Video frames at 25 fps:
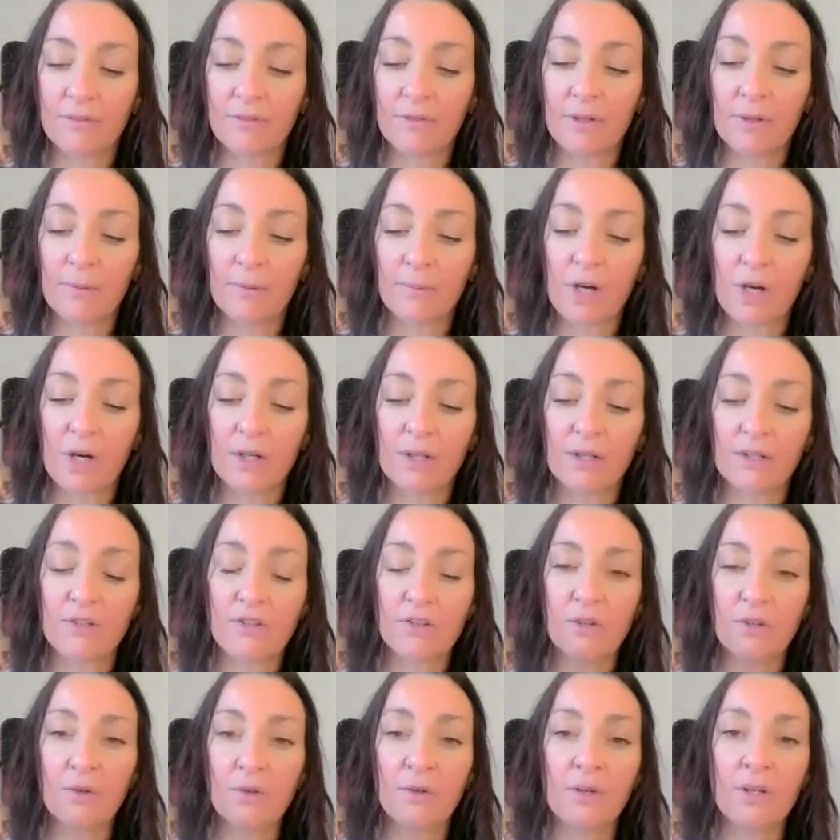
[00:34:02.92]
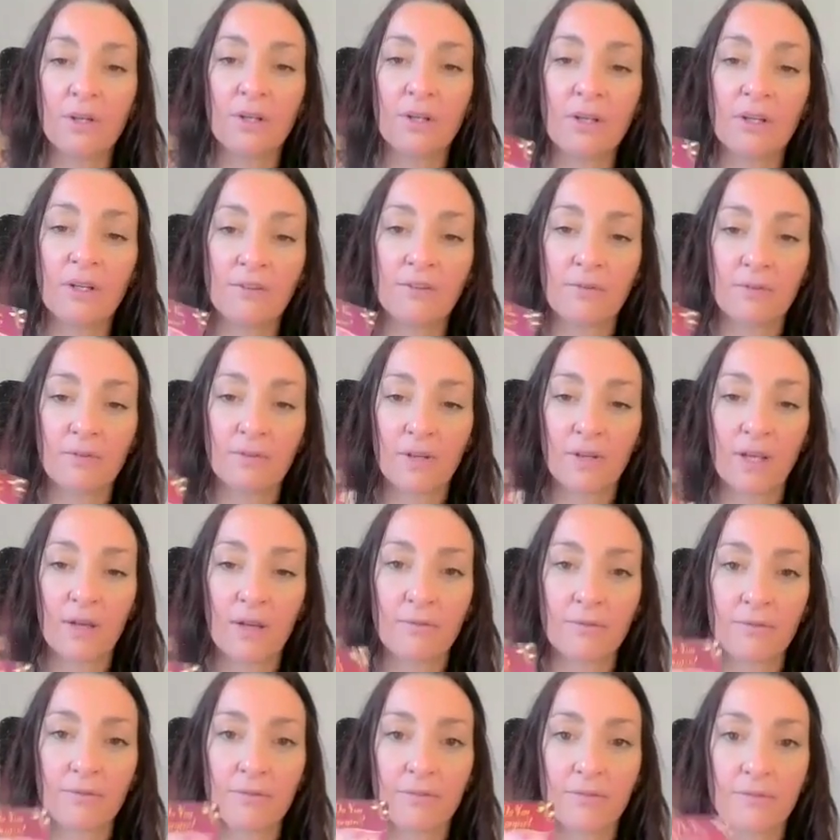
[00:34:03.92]
the freedom card is, who do you need to
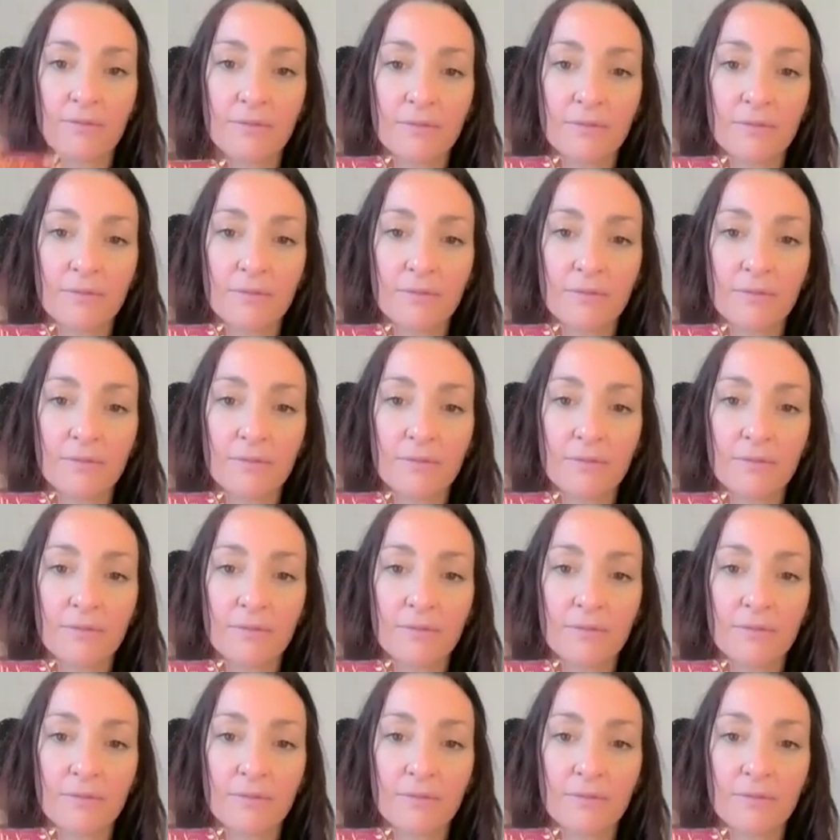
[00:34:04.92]
forgive?